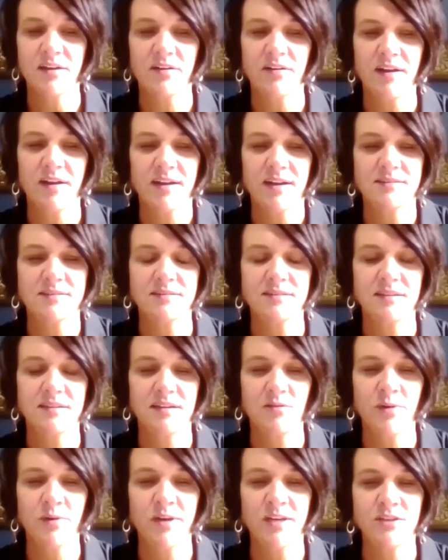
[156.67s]
correct.
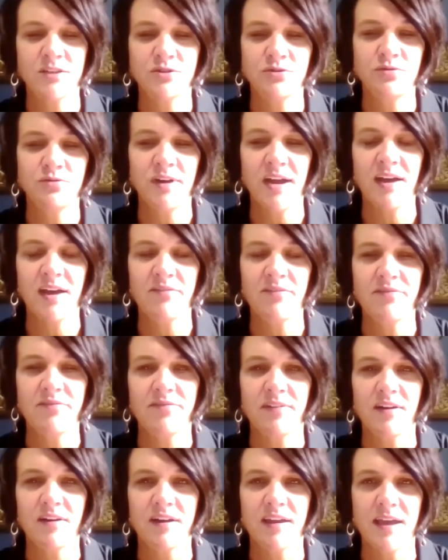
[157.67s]
We do have
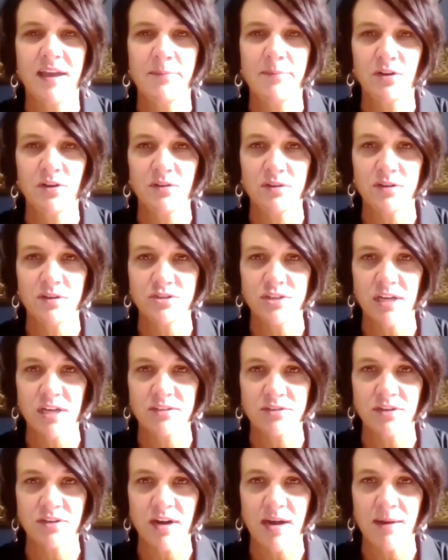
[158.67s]
a chemical
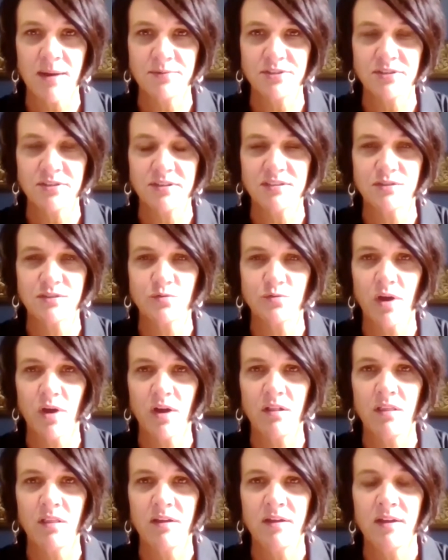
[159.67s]
injector option as
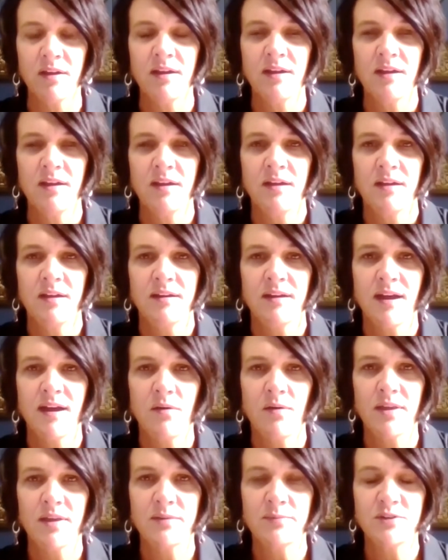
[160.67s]
well now
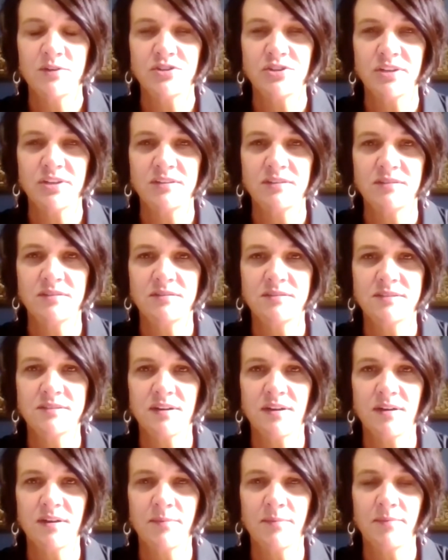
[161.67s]
on the machines.
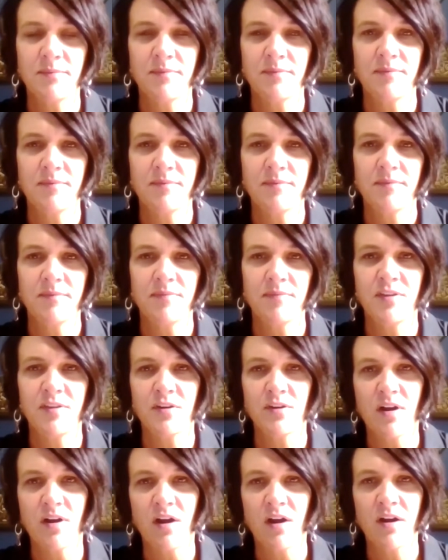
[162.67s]

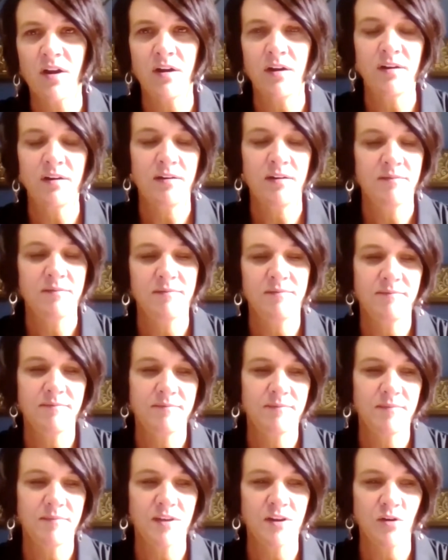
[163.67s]
There are,
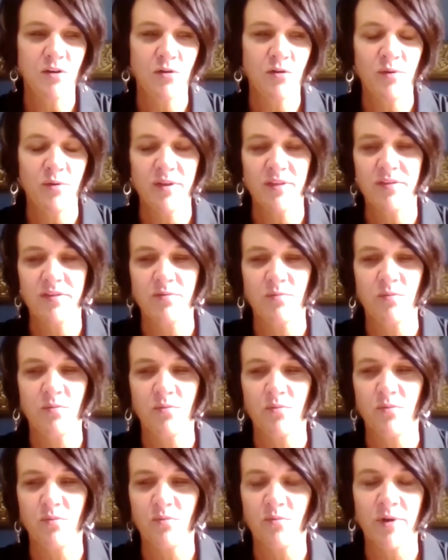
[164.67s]
with
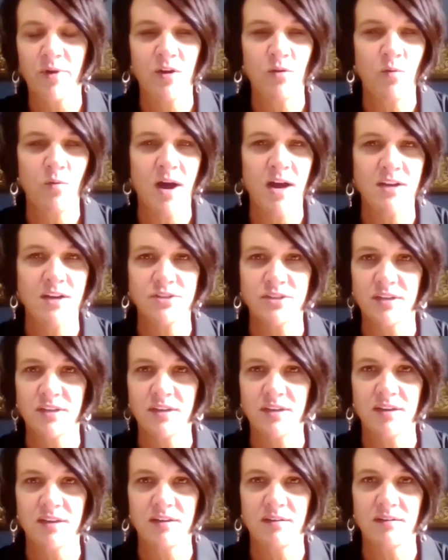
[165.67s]
window
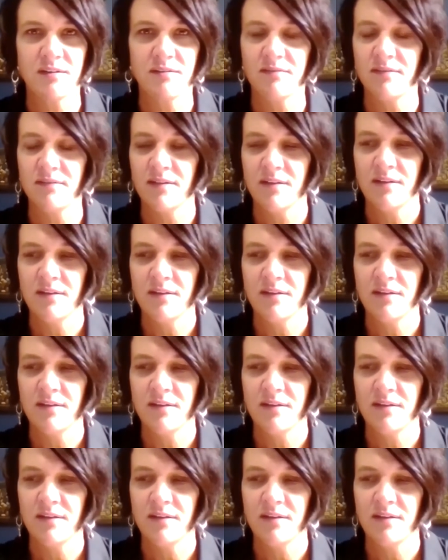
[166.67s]
washing and